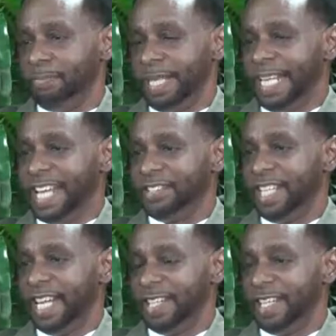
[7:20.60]
being
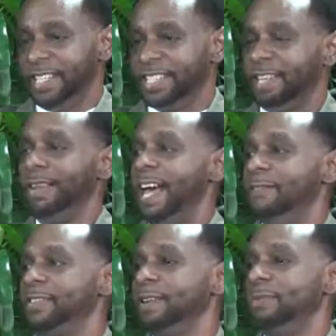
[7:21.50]
educated, and still
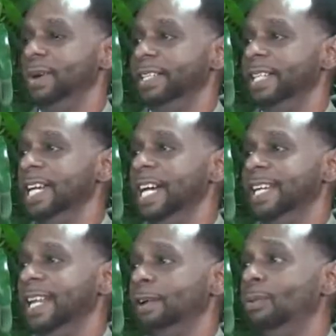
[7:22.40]
have someone
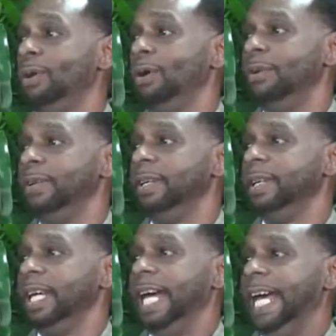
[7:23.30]
yell out a word,
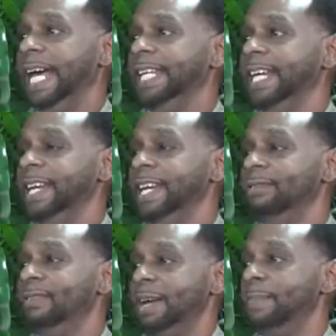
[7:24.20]
and it
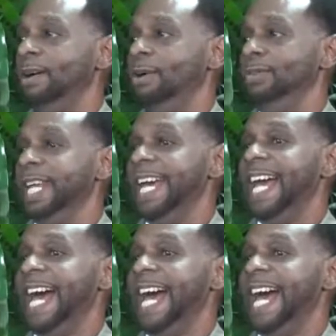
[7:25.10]
wrecked my whole day?